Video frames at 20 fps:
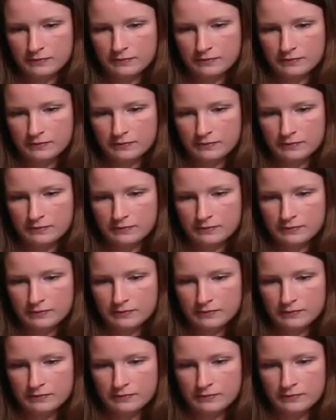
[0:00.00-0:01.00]

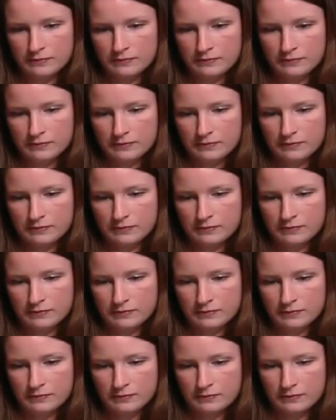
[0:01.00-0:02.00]

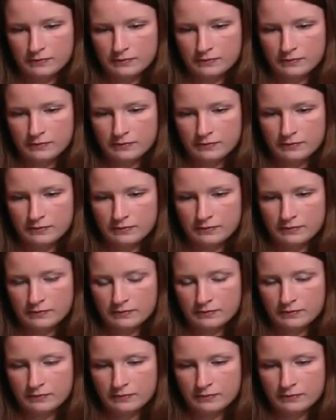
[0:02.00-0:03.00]

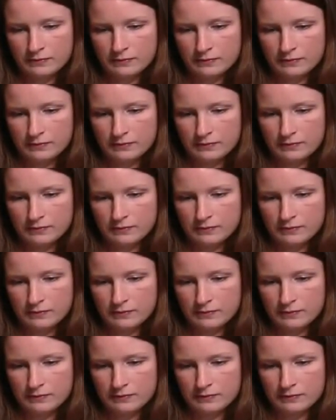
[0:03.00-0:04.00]

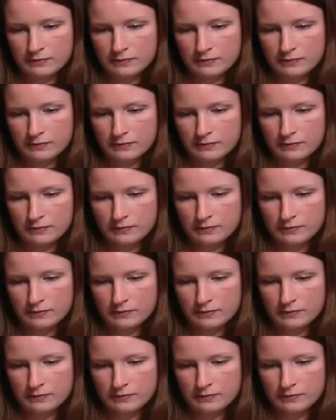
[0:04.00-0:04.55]
This person isn't speaking.